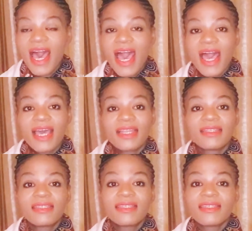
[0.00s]

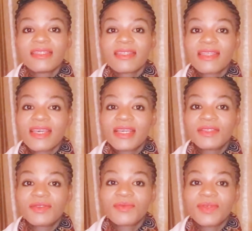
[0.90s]
Until
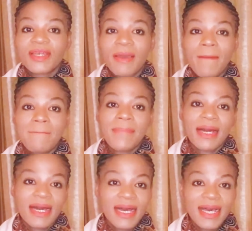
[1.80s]
next week,
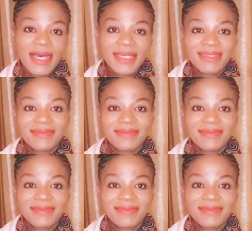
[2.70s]
bye.